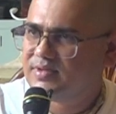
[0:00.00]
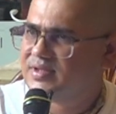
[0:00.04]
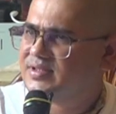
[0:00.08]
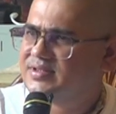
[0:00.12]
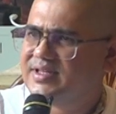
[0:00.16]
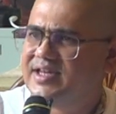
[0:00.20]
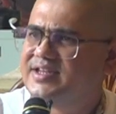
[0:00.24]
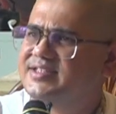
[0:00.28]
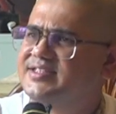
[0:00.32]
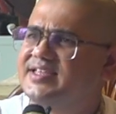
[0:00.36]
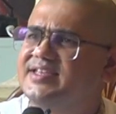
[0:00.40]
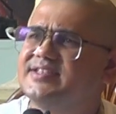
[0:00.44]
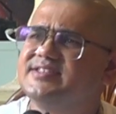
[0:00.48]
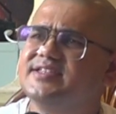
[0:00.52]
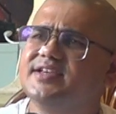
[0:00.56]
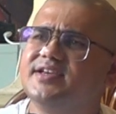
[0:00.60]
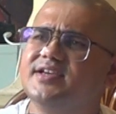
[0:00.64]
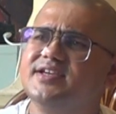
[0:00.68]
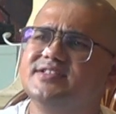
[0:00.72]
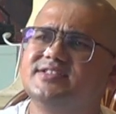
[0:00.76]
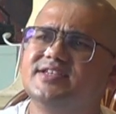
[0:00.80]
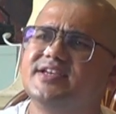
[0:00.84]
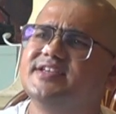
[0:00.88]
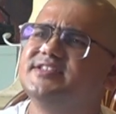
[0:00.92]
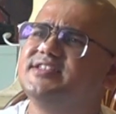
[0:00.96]
That is
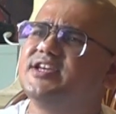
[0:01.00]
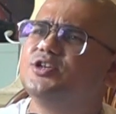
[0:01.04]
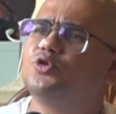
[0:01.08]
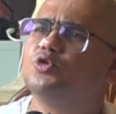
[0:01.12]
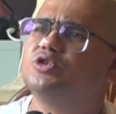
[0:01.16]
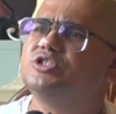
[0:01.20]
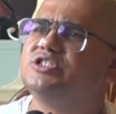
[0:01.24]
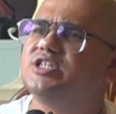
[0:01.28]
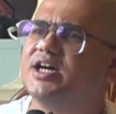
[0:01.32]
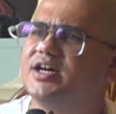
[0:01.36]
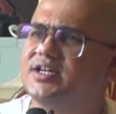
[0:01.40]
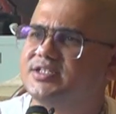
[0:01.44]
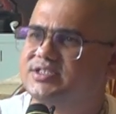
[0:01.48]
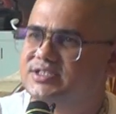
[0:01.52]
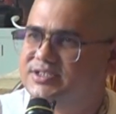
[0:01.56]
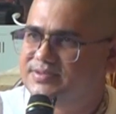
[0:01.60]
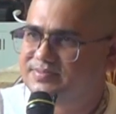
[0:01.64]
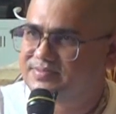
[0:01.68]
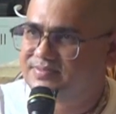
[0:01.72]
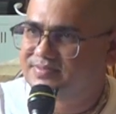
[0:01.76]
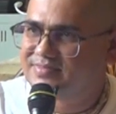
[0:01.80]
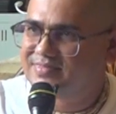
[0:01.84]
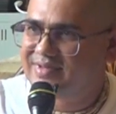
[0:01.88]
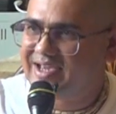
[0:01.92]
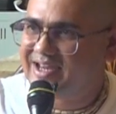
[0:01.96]
easy. It's easy to judge
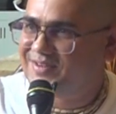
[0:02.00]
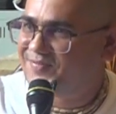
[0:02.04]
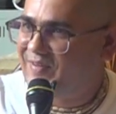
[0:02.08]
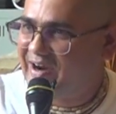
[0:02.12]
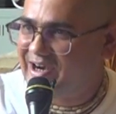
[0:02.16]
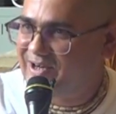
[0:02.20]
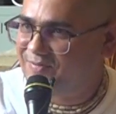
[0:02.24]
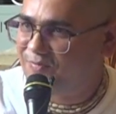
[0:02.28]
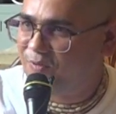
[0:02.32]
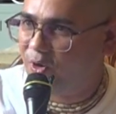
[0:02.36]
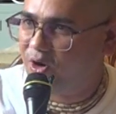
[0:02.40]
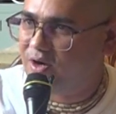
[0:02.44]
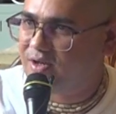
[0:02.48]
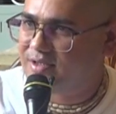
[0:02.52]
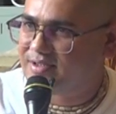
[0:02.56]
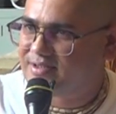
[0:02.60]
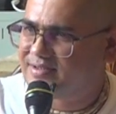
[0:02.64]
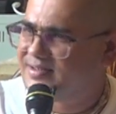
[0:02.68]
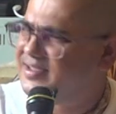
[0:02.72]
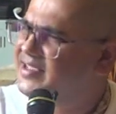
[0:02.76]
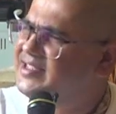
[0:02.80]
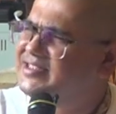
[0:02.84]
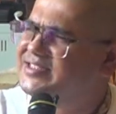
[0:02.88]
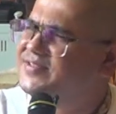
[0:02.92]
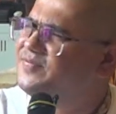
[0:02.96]
and find
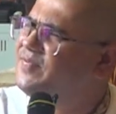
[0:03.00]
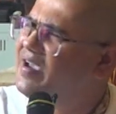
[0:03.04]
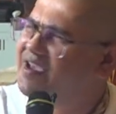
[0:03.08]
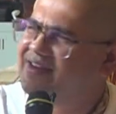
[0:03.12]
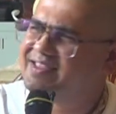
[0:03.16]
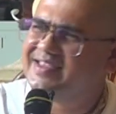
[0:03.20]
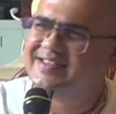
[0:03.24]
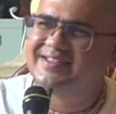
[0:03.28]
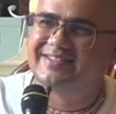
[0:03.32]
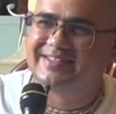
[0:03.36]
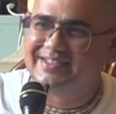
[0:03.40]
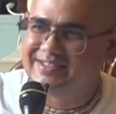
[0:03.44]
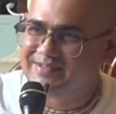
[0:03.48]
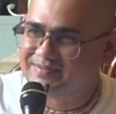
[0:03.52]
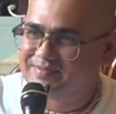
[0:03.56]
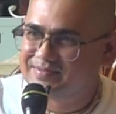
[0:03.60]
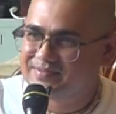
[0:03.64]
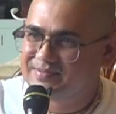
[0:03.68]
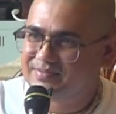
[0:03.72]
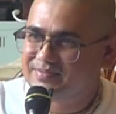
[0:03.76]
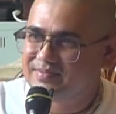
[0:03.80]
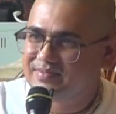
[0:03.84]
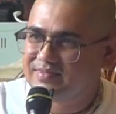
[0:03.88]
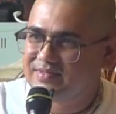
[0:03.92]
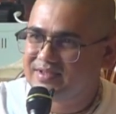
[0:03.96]
faults. It's very easy.
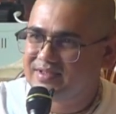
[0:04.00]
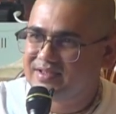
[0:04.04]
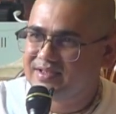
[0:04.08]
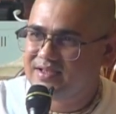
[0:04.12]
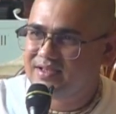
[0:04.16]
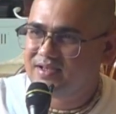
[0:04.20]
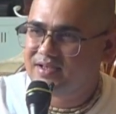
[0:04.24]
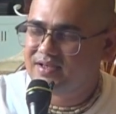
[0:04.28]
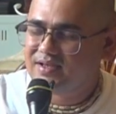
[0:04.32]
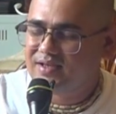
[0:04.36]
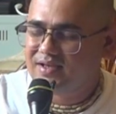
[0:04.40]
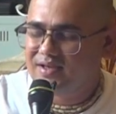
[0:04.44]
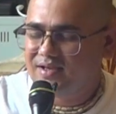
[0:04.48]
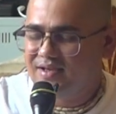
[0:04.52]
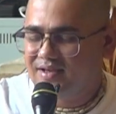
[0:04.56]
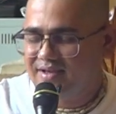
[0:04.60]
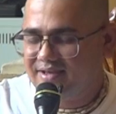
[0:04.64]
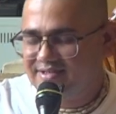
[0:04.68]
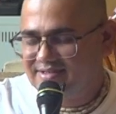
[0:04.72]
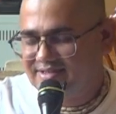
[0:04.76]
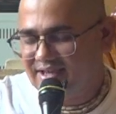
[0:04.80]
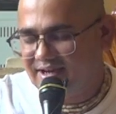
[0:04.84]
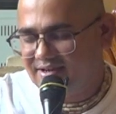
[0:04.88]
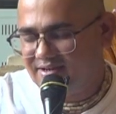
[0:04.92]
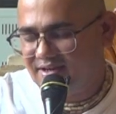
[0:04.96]

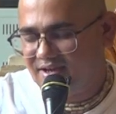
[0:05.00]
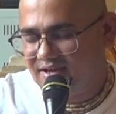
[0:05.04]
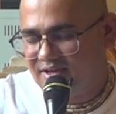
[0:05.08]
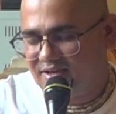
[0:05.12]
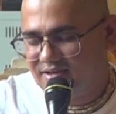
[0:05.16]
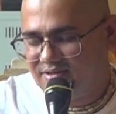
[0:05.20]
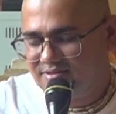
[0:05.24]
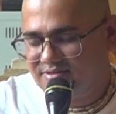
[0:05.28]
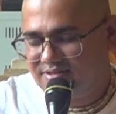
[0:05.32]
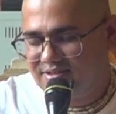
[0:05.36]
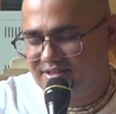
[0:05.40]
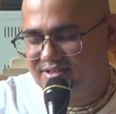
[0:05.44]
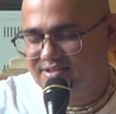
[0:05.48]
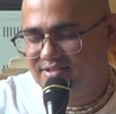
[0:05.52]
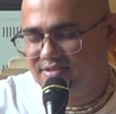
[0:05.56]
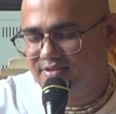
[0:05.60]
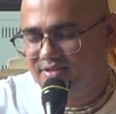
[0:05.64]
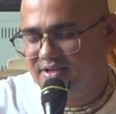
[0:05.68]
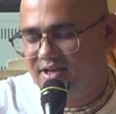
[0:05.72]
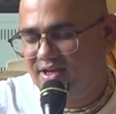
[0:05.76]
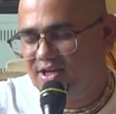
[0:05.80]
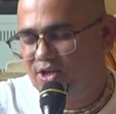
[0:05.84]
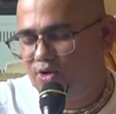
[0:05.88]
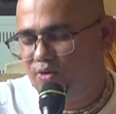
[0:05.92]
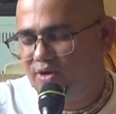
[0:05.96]
He said,
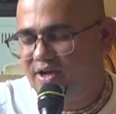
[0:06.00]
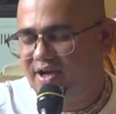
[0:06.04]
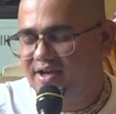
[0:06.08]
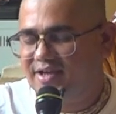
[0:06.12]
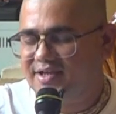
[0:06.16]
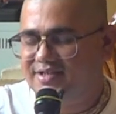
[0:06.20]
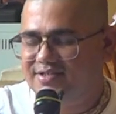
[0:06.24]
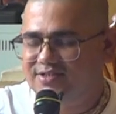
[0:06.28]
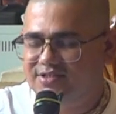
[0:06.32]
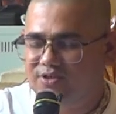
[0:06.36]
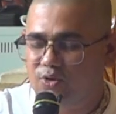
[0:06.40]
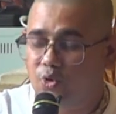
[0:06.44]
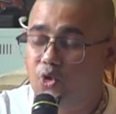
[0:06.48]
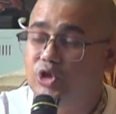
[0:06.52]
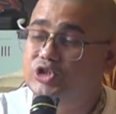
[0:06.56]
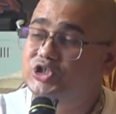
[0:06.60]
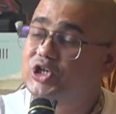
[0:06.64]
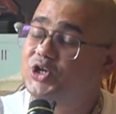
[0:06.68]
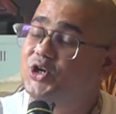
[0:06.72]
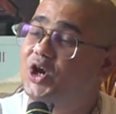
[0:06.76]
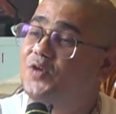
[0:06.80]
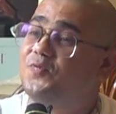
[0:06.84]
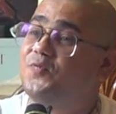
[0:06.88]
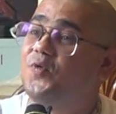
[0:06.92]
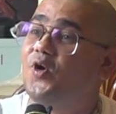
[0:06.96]
this Kali Yuga is
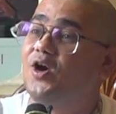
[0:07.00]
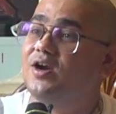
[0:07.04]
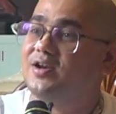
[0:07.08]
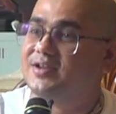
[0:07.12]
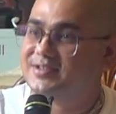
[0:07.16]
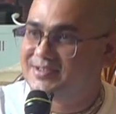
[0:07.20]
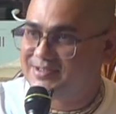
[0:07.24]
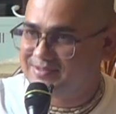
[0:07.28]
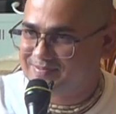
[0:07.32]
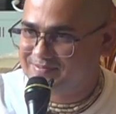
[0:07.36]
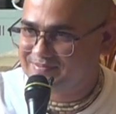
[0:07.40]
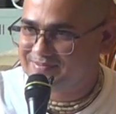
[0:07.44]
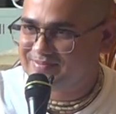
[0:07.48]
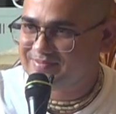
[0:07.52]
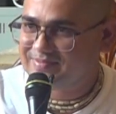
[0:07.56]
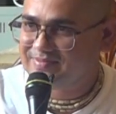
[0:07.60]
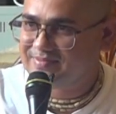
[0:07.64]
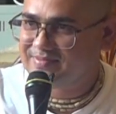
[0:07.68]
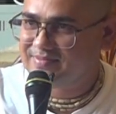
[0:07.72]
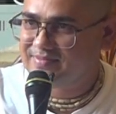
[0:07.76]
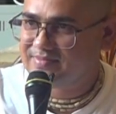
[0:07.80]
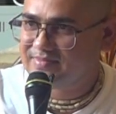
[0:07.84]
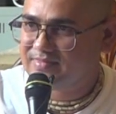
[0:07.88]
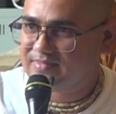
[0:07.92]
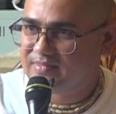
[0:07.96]
ocean of faults.
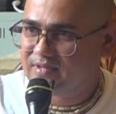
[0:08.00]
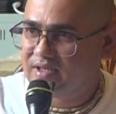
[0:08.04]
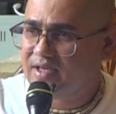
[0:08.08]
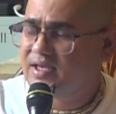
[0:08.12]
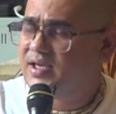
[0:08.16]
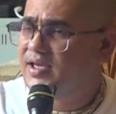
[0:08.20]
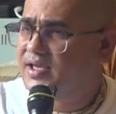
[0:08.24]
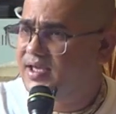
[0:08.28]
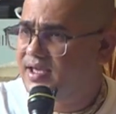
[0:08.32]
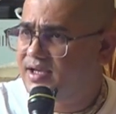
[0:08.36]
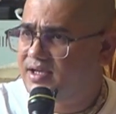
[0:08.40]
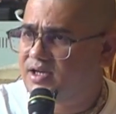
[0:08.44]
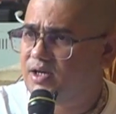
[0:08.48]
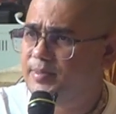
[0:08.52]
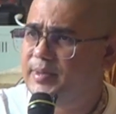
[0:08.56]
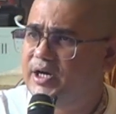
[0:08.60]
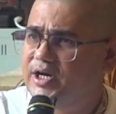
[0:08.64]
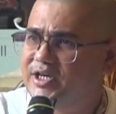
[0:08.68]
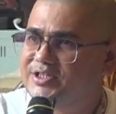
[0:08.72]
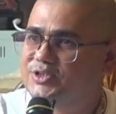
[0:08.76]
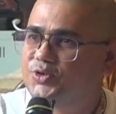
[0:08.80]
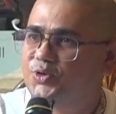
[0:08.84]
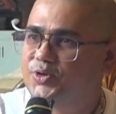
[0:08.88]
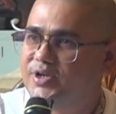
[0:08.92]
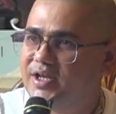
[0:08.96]
Eka
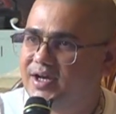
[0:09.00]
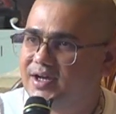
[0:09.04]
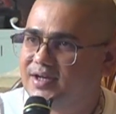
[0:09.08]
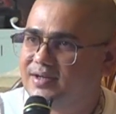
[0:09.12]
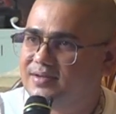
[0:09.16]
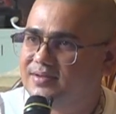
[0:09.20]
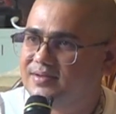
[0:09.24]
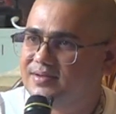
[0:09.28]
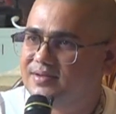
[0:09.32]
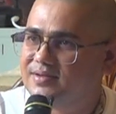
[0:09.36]
mahat guna,